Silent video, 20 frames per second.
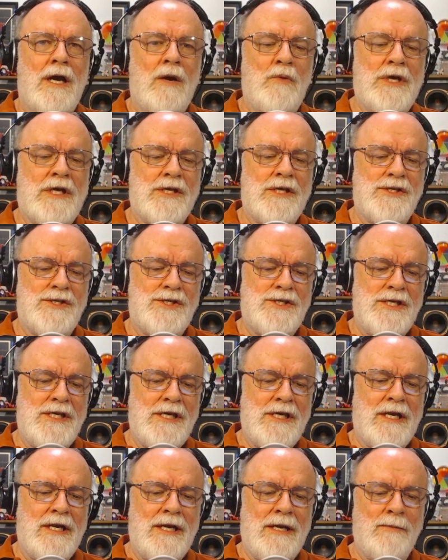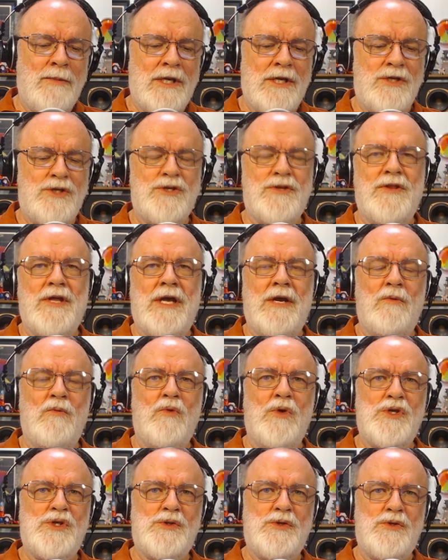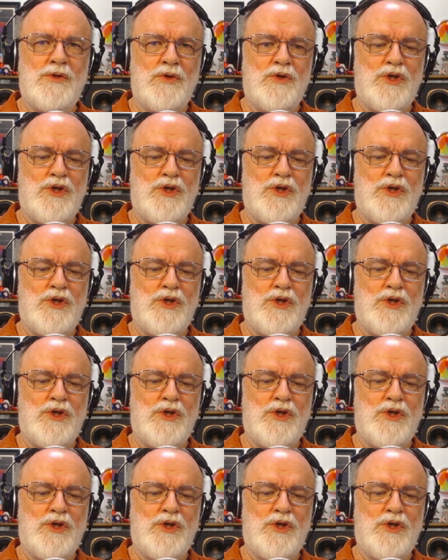we can see an image that was